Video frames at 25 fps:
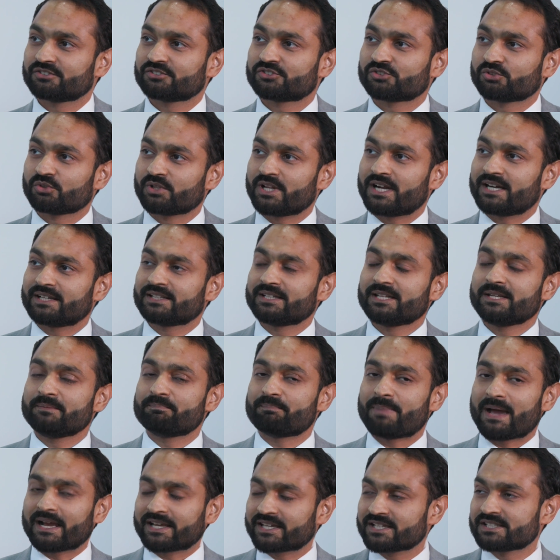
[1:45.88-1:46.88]
so that the
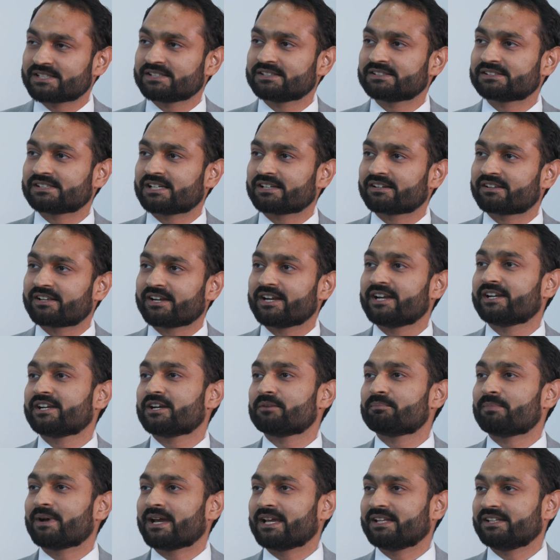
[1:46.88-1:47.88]
packages are
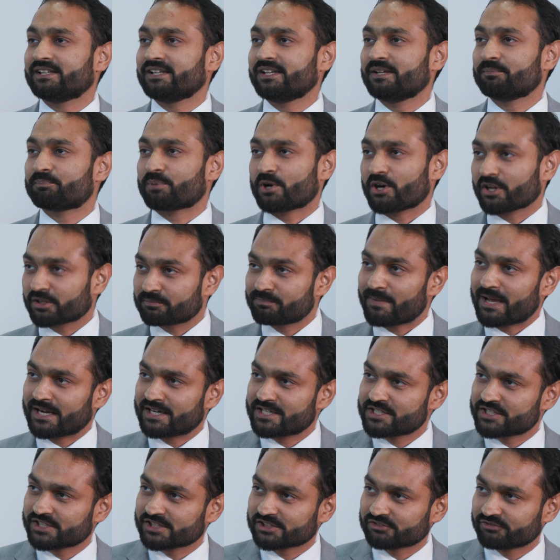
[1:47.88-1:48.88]
created by the product
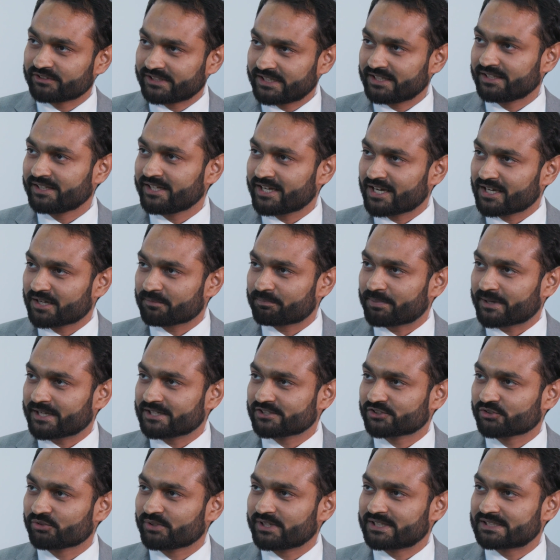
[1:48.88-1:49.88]
managers within the
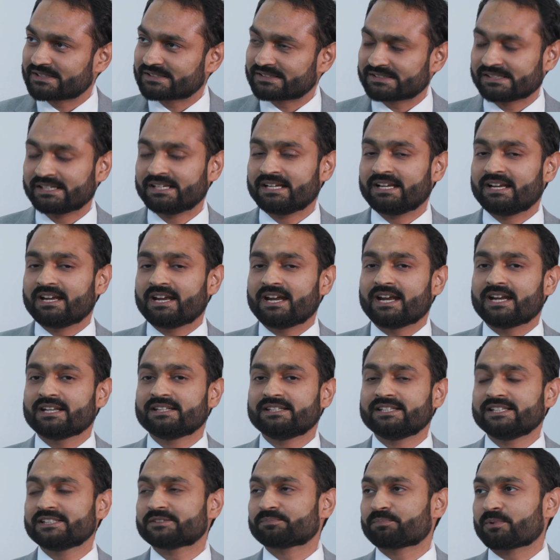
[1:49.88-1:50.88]
enterprise units,
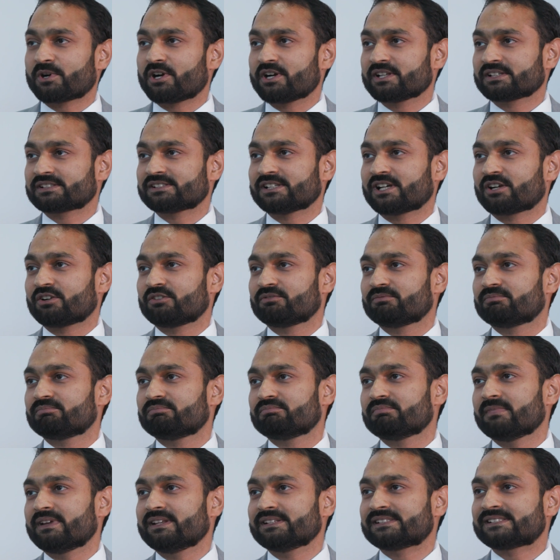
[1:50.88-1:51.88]
and these products are
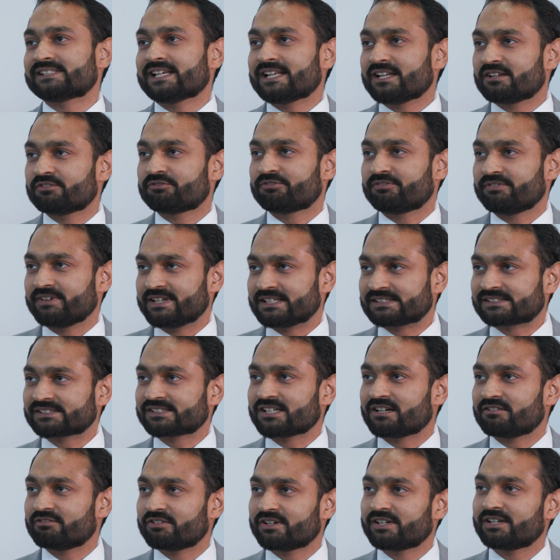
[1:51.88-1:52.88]

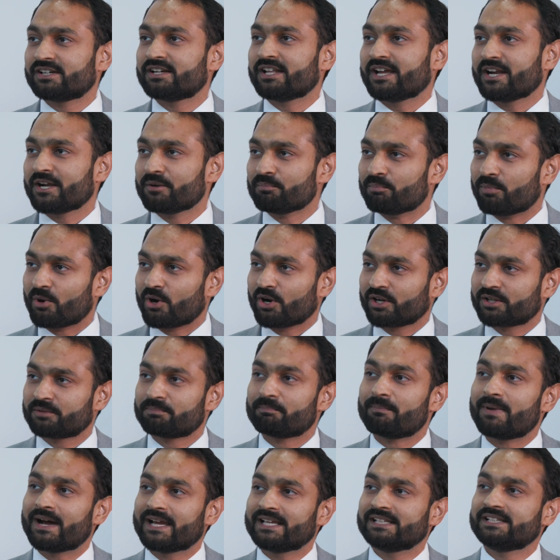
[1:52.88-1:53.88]
self-discovered and bought
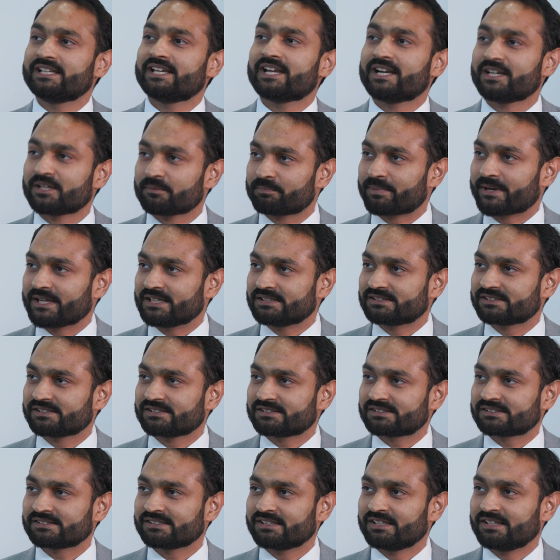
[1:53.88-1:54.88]
by the
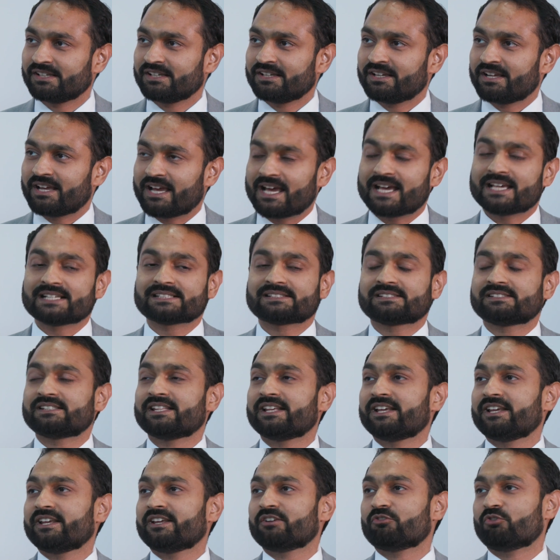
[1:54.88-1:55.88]
enterprises as
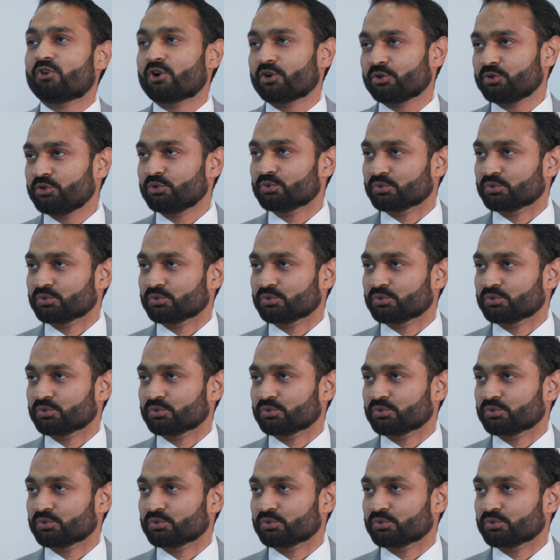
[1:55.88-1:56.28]
they want to